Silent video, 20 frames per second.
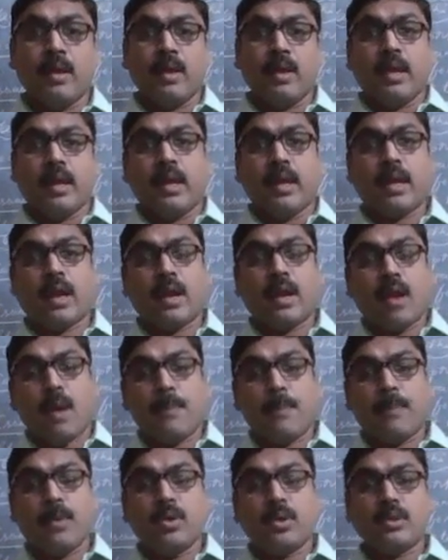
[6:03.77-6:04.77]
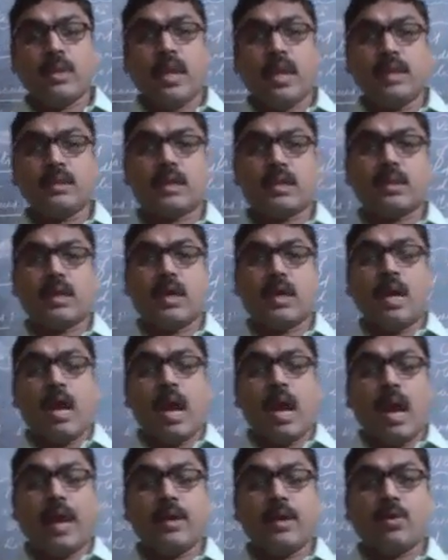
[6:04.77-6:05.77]
he can approach either the
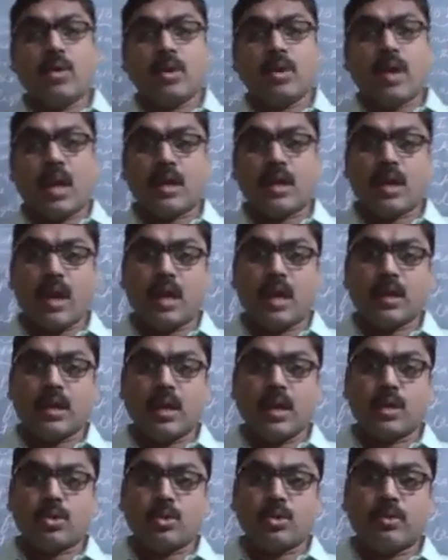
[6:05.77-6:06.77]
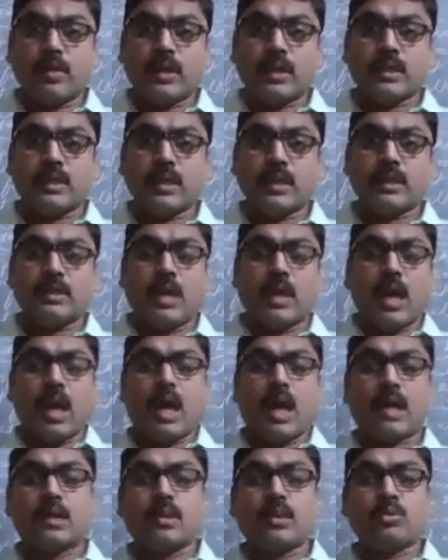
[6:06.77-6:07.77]
High Court under Article 226
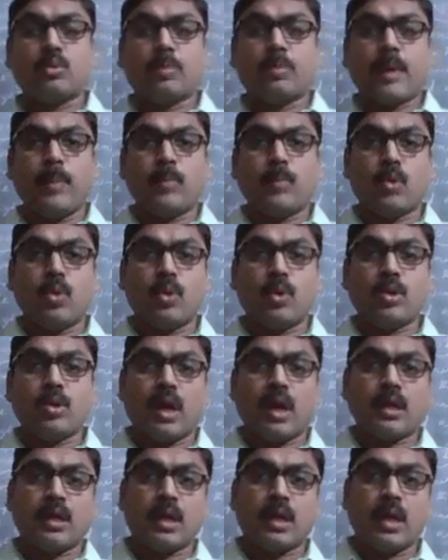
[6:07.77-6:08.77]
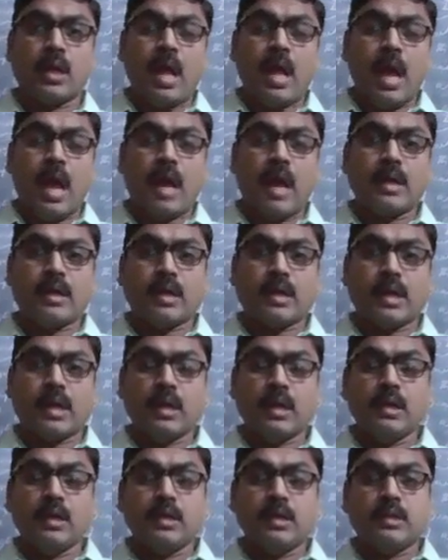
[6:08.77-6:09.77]
or the Supreme Court under
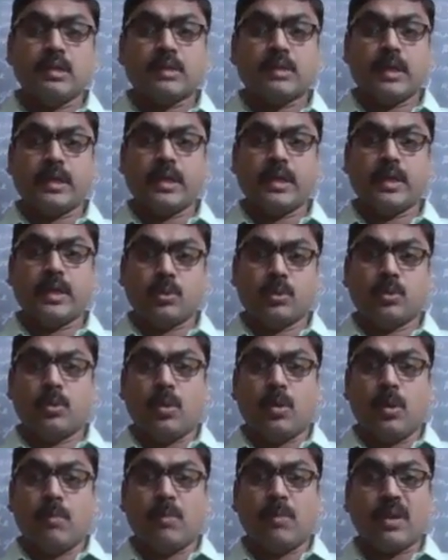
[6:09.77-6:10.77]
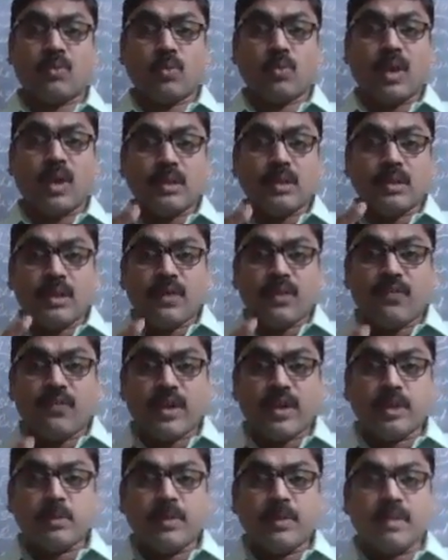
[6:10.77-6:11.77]
Article 32. But what is the
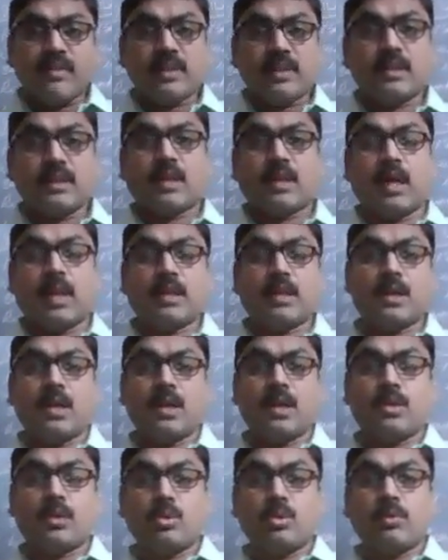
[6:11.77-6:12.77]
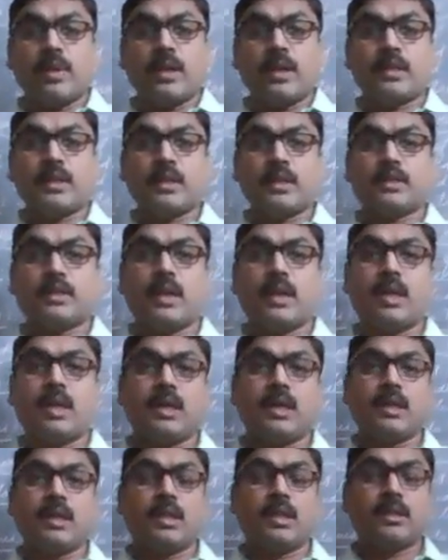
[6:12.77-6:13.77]
difference between this Article 226 and
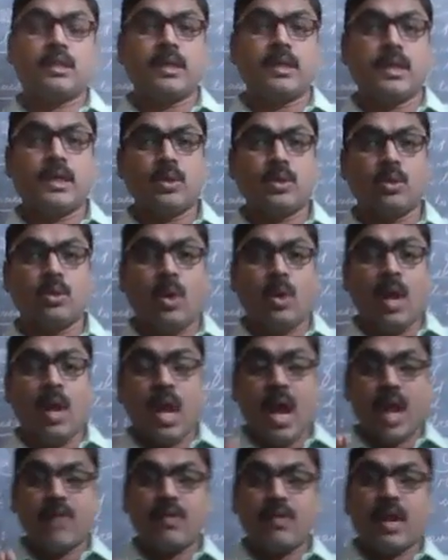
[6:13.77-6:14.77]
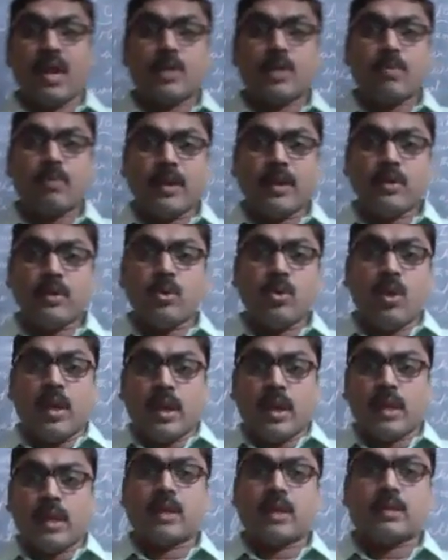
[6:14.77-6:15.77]
Article 32? I will explain
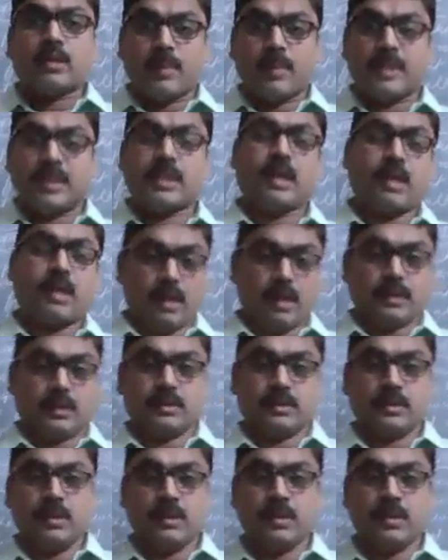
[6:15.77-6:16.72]
you in some other class.